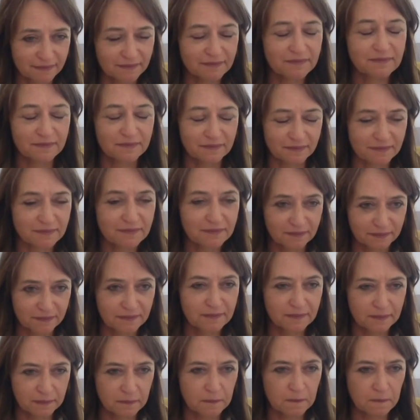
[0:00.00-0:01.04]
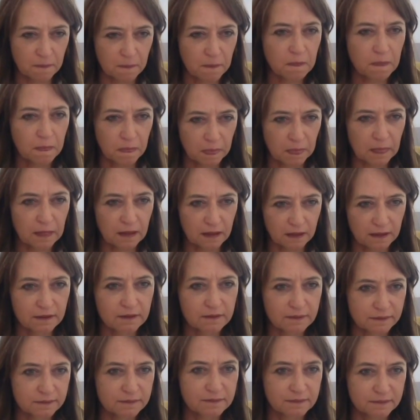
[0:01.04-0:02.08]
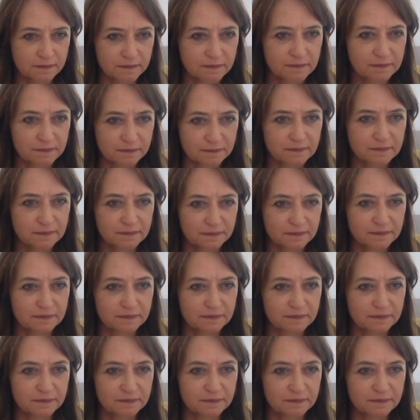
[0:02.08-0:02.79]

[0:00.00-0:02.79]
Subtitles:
just having that conversation about it. And